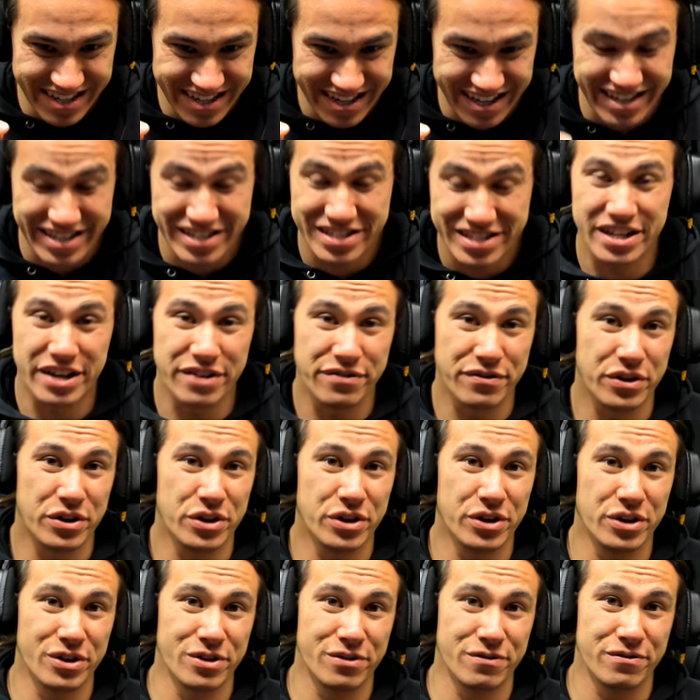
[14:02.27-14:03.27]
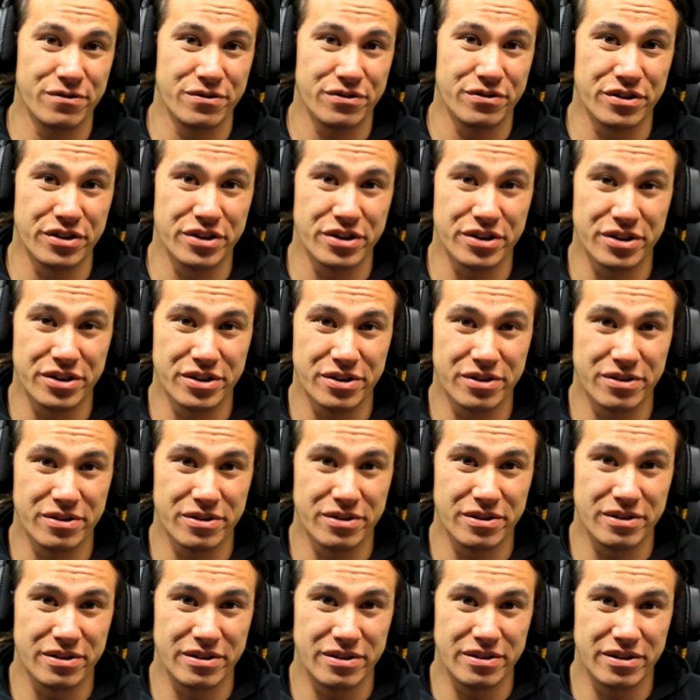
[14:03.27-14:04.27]
he has never heard of the
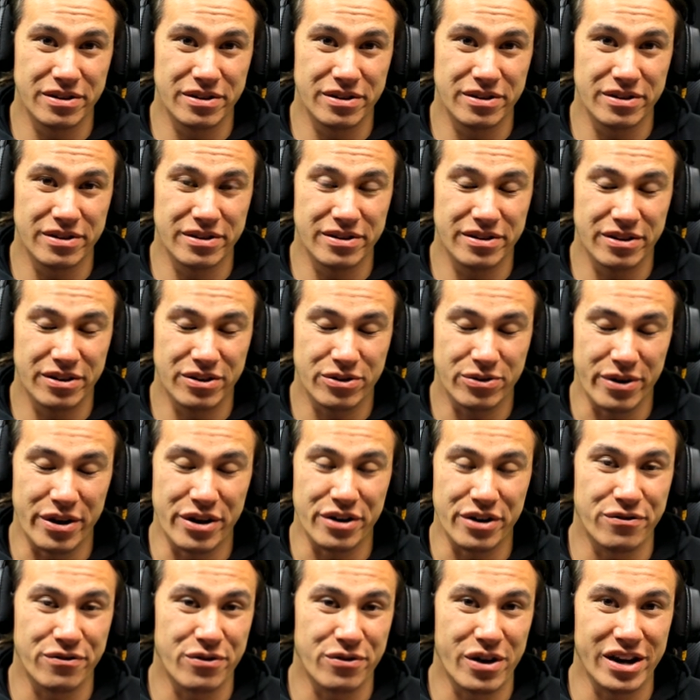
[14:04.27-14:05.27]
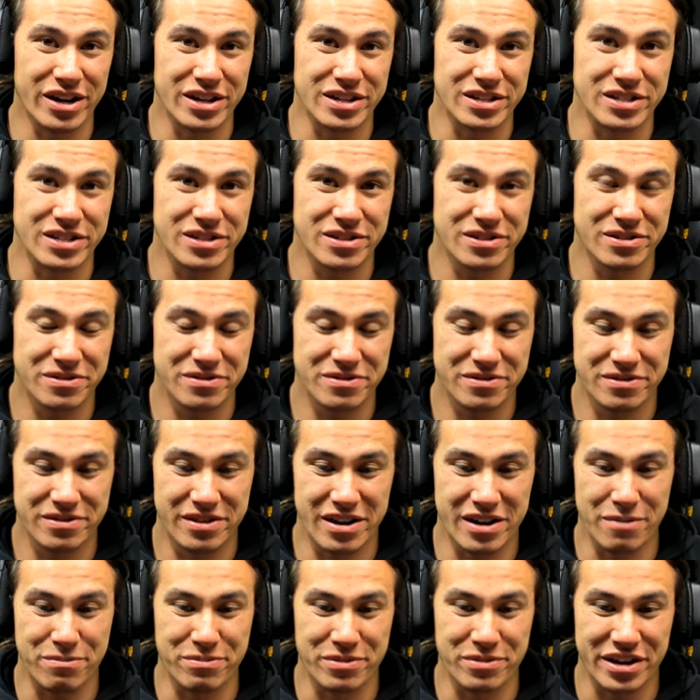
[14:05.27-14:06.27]
grain of rice
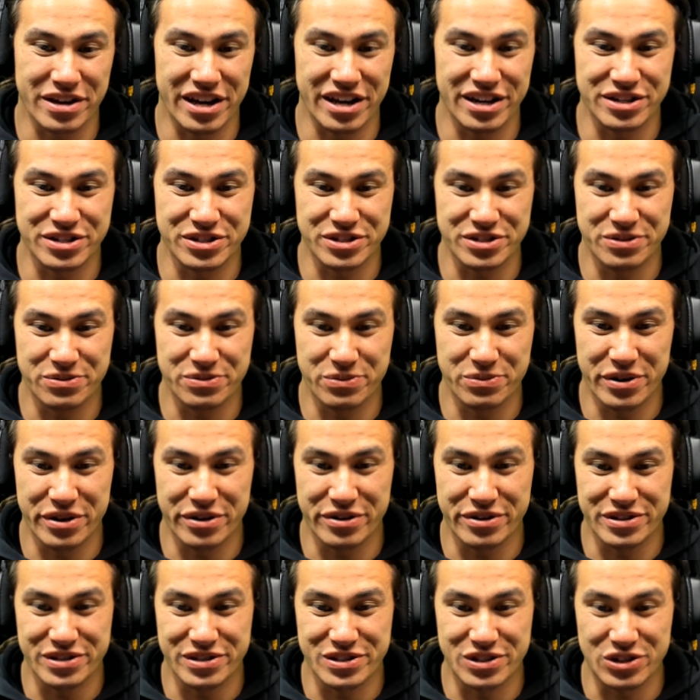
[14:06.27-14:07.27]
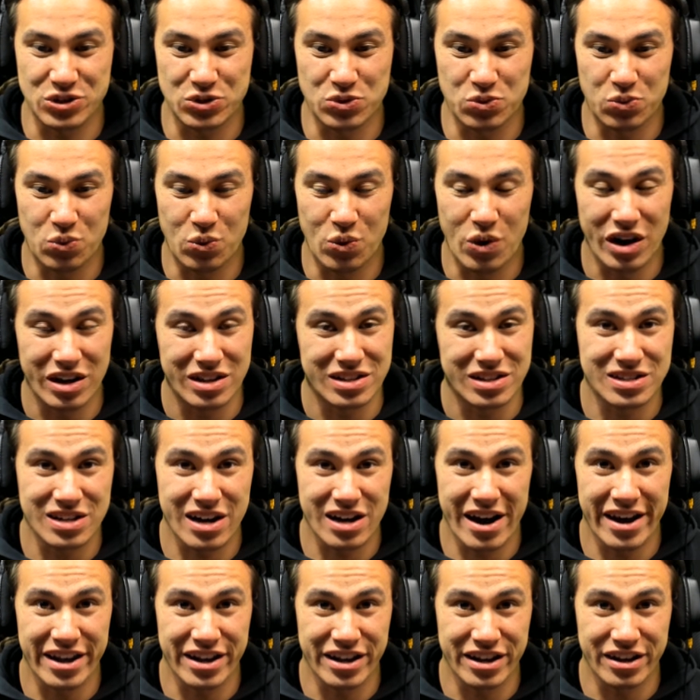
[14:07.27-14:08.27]
application, where it's just one
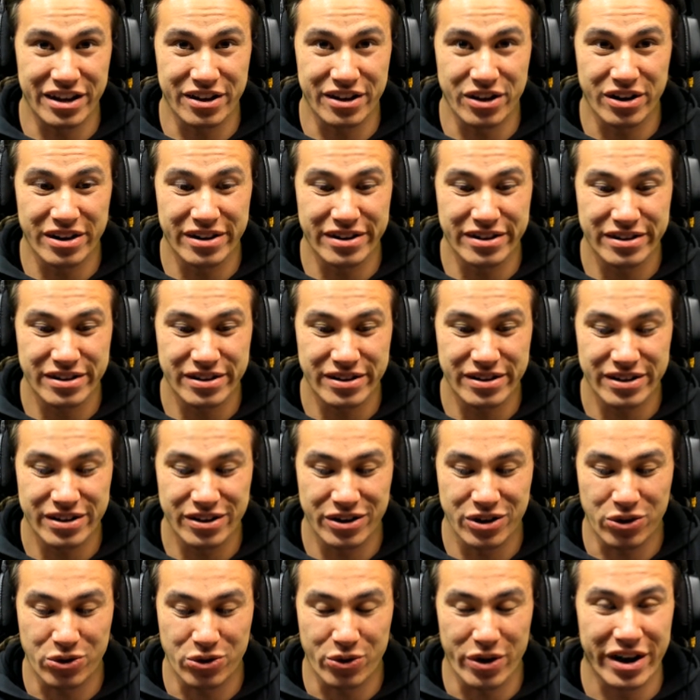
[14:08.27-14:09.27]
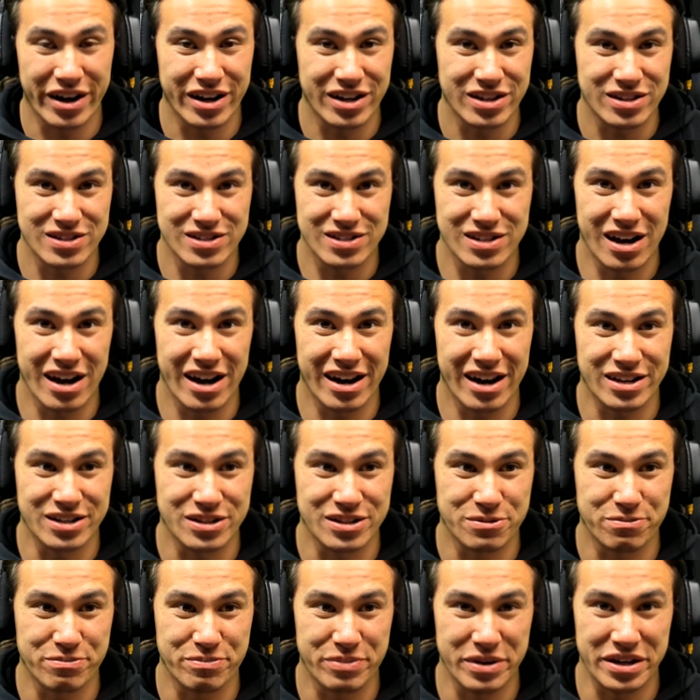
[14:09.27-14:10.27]
tiny grain
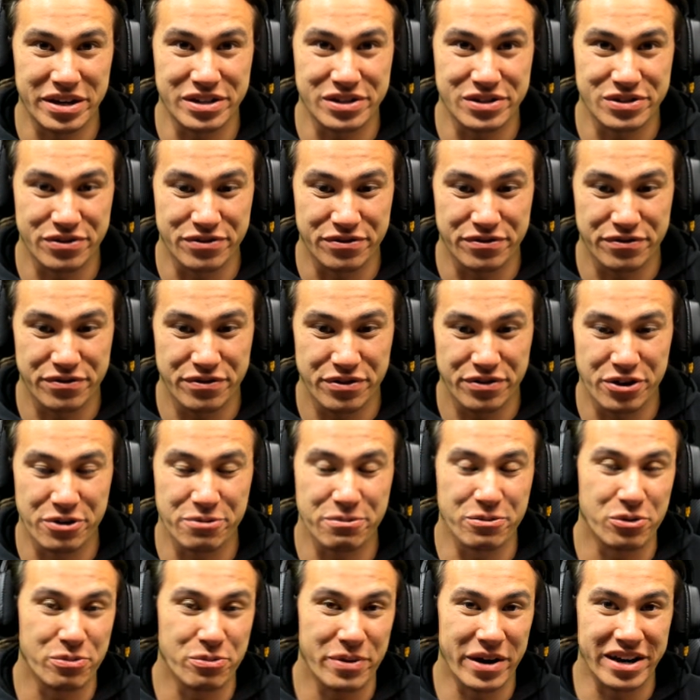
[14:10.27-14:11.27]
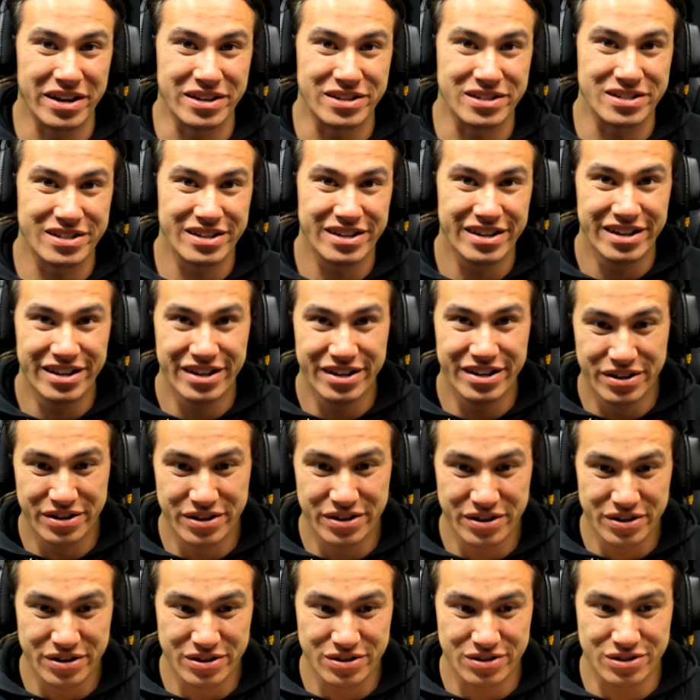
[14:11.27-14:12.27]
size piece of thermal paste
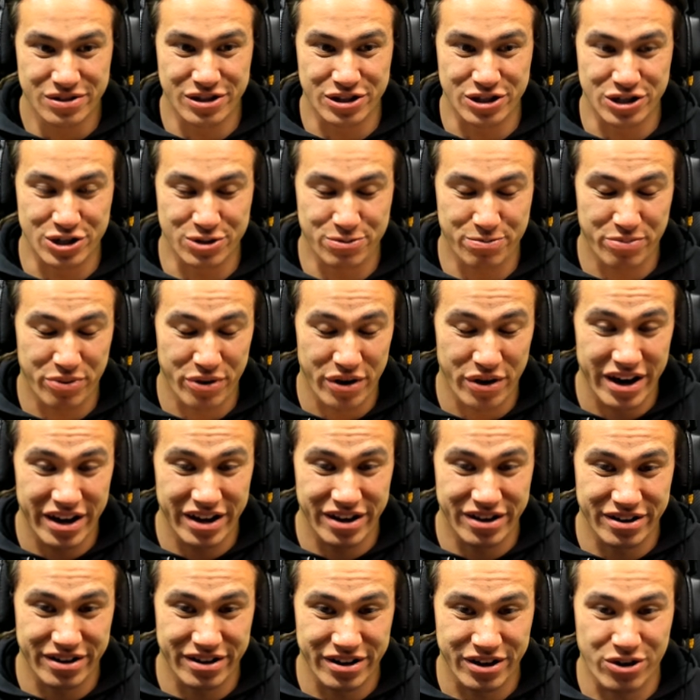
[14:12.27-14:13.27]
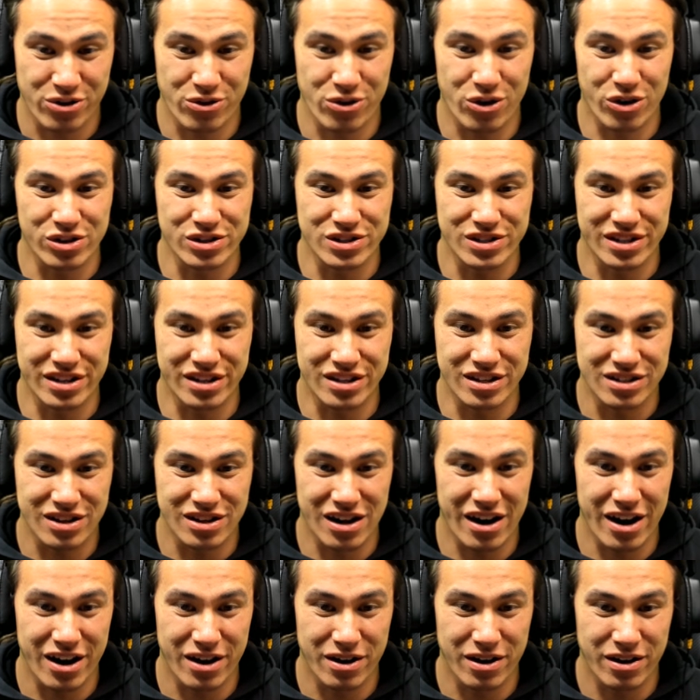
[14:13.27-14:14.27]
to spread across the
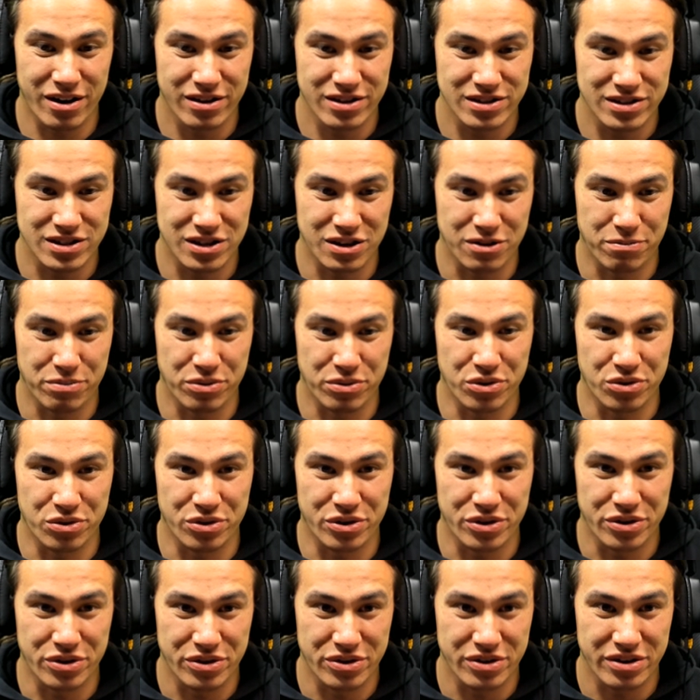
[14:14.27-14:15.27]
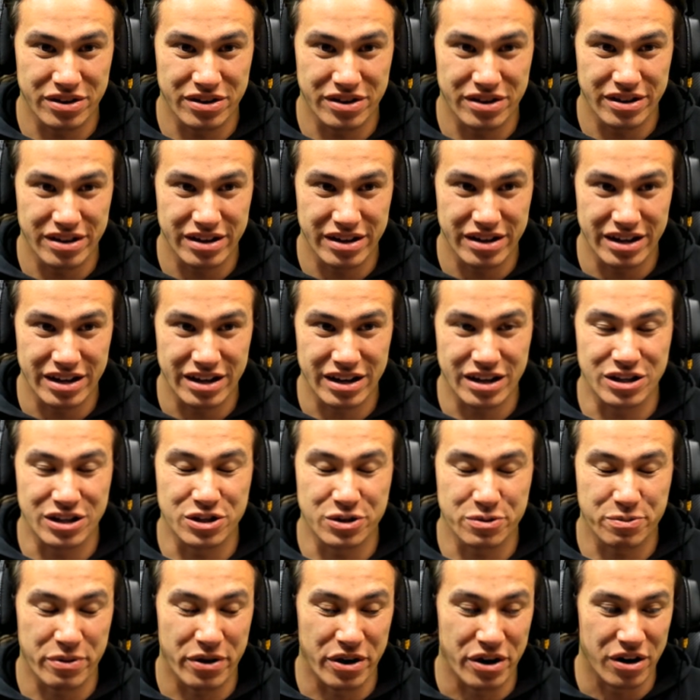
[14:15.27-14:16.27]
entire C P U
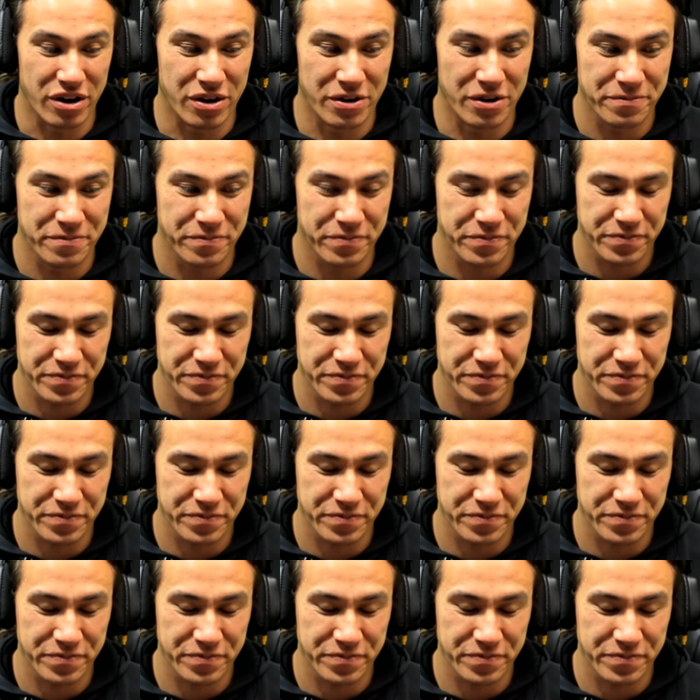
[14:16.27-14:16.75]
heat spreader.